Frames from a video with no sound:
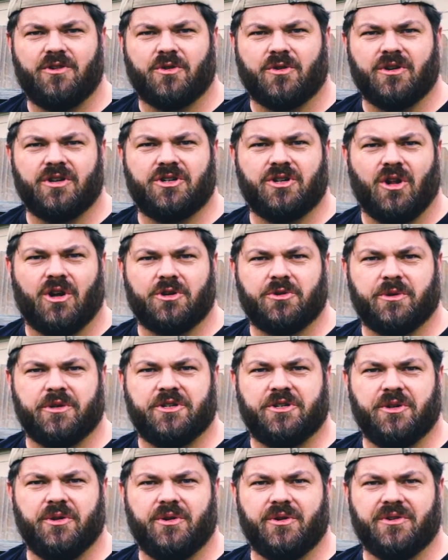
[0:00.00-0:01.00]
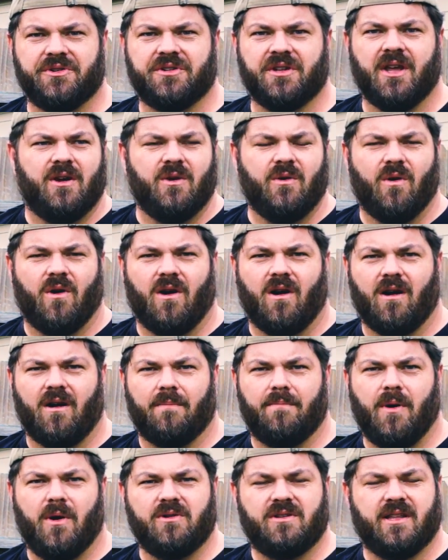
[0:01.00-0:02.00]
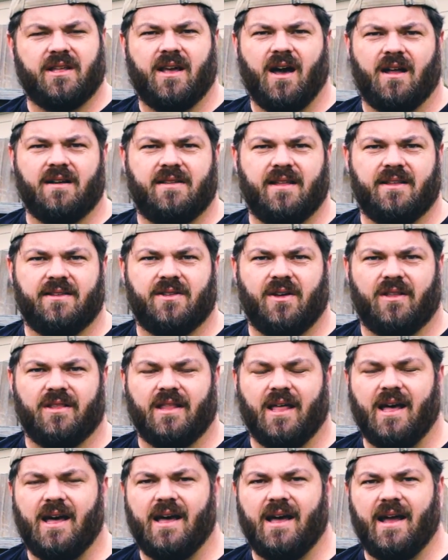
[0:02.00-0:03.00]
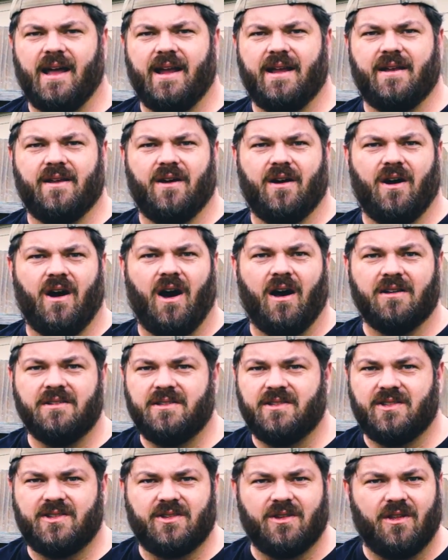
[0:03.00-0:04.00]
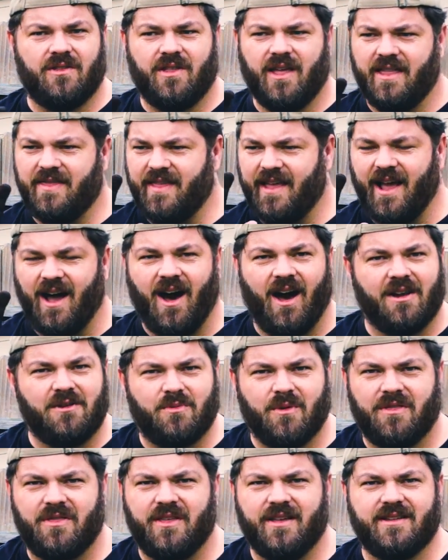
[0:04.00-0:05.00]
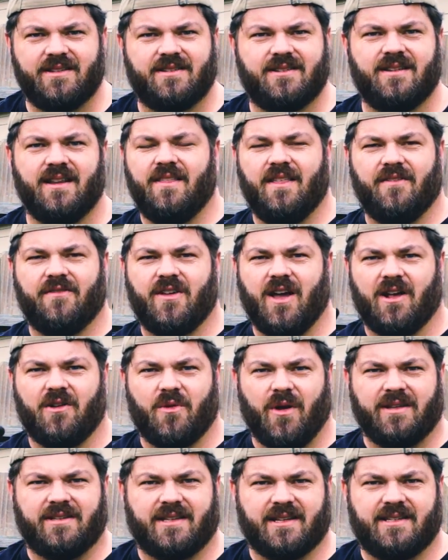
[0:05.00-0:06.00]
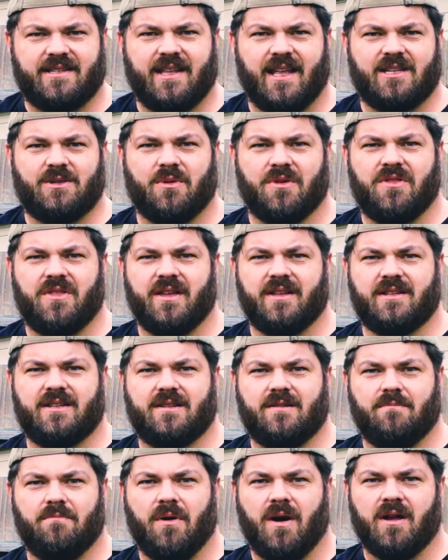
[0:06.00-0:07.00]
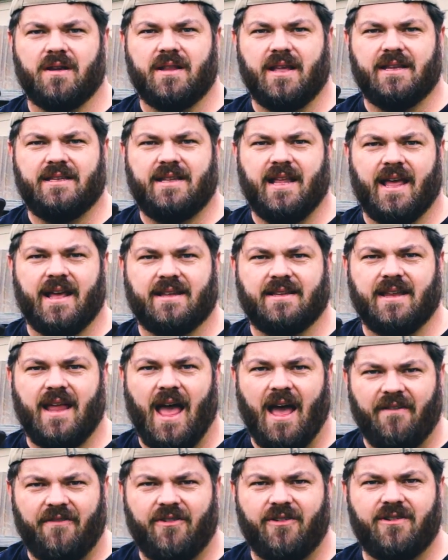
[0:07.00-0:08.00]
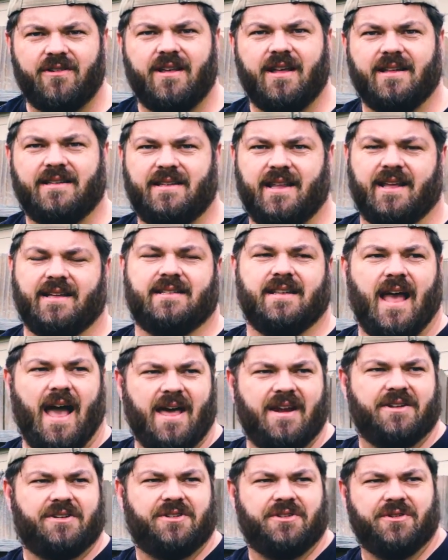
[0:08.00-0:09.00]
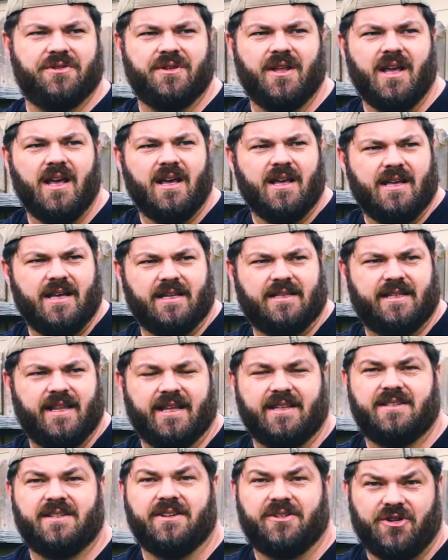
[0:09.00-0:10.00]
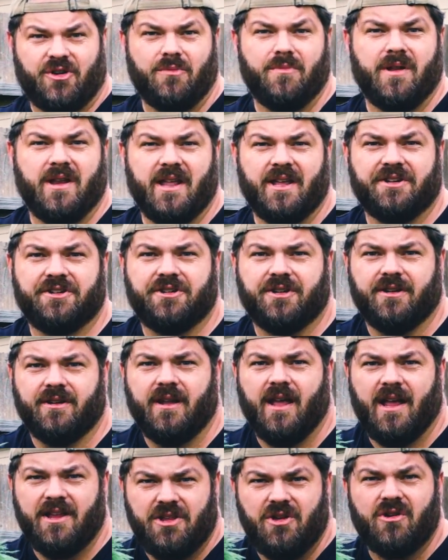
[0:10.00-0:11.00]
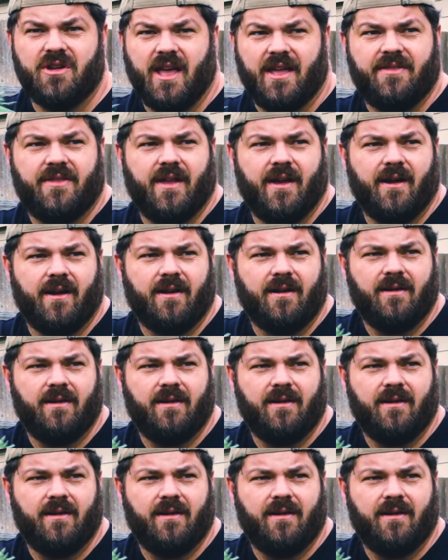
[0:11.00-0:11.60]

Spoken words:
traditional archery shooters who are posting content online, that they hunt with this. They've got great success with this, but it takes effort, it takes attitude, it takes determination, and you'll get there.